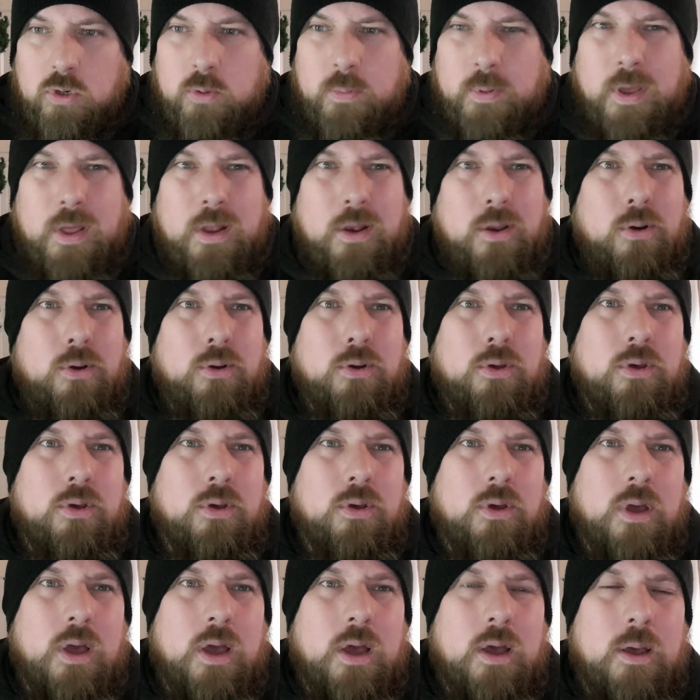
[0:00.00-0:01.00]
about like
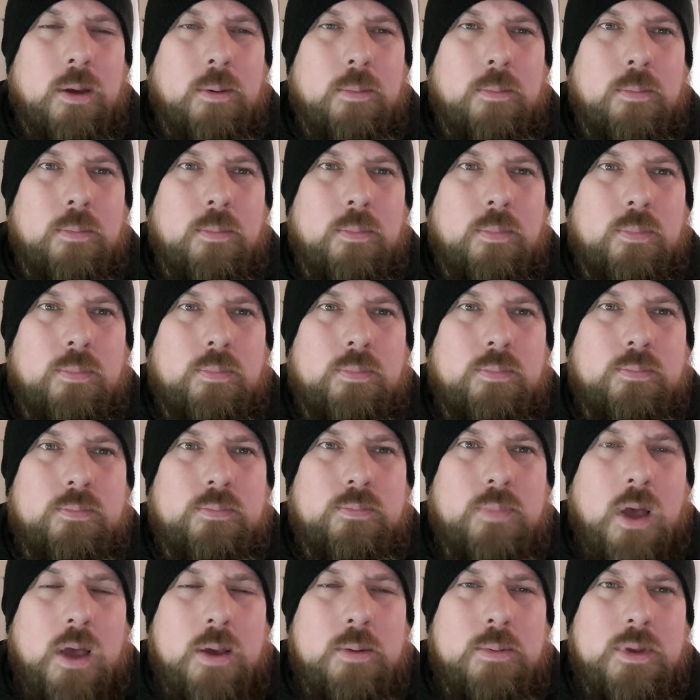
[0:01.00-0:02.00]
how
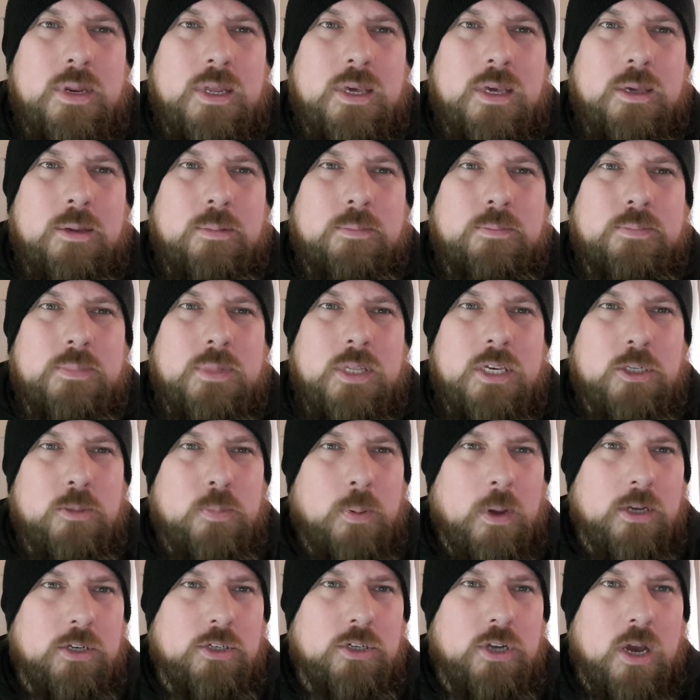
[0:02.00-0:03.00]
many
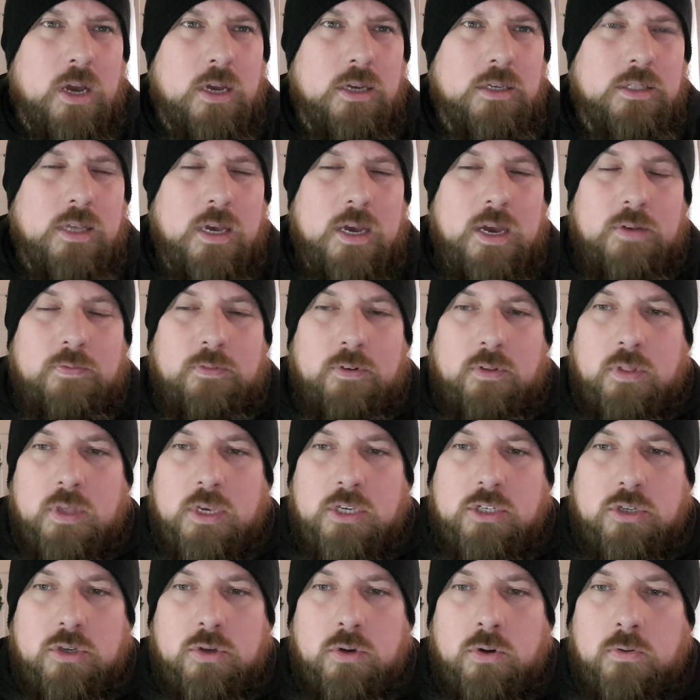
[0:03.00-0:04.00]
dispatch days they have on
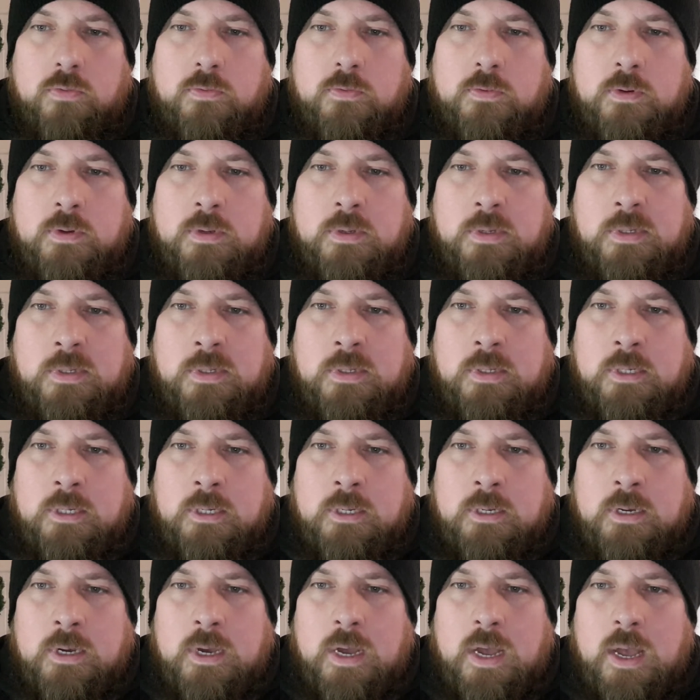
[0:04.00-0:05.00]
their stuff.
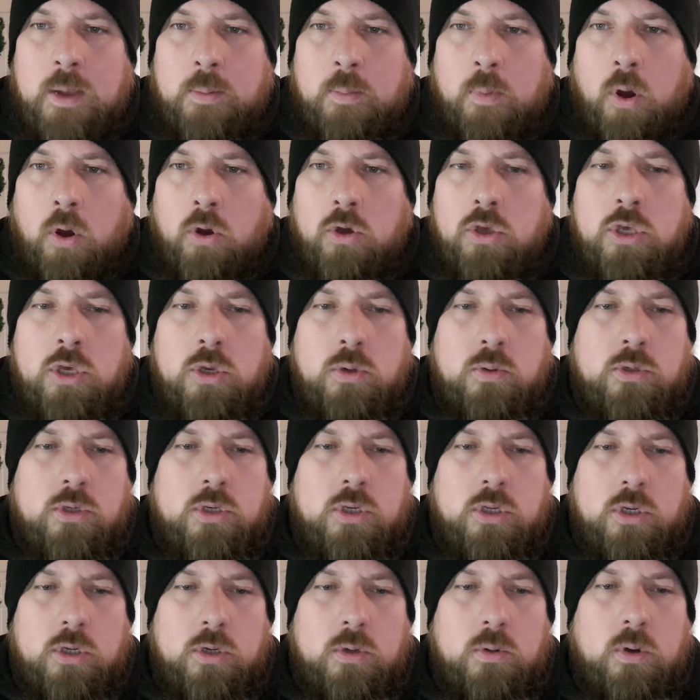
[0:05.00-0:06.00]
I
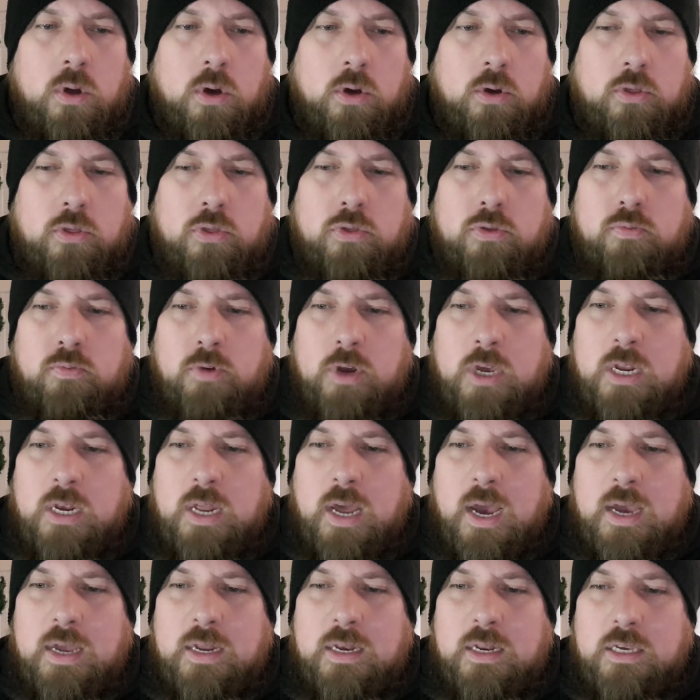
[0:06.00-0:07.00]
used to do like 3
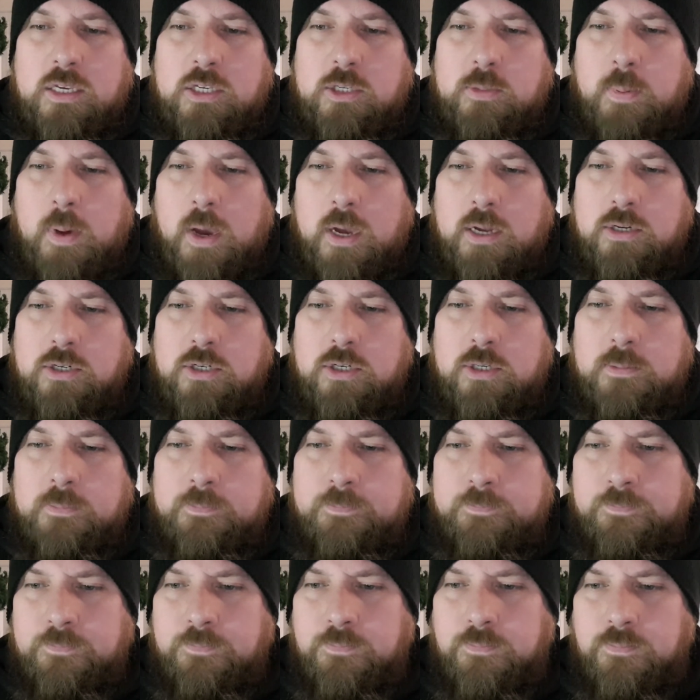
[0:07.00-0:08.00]
day dispatch,
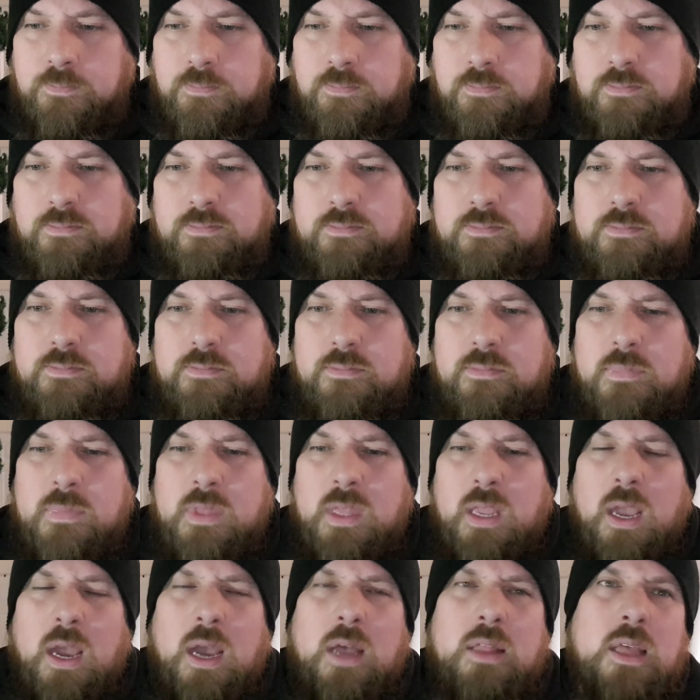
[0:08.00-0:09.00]

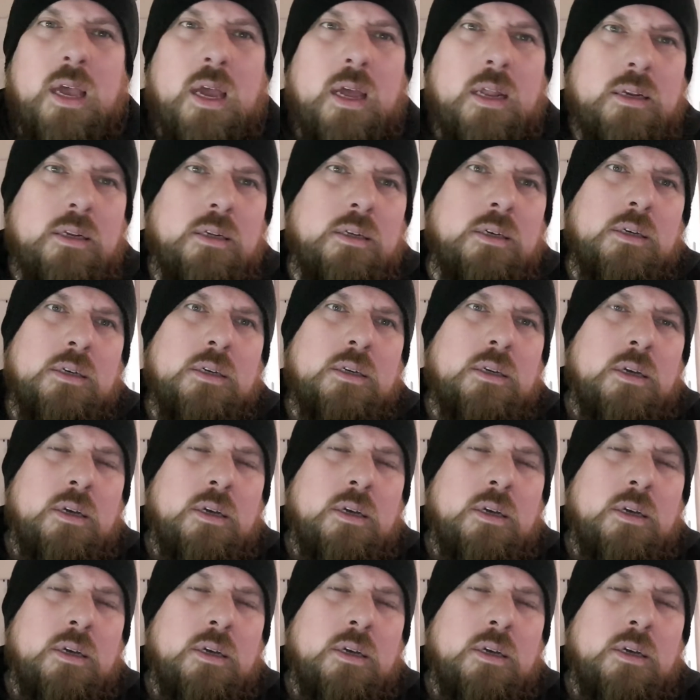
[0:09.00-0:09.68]
and then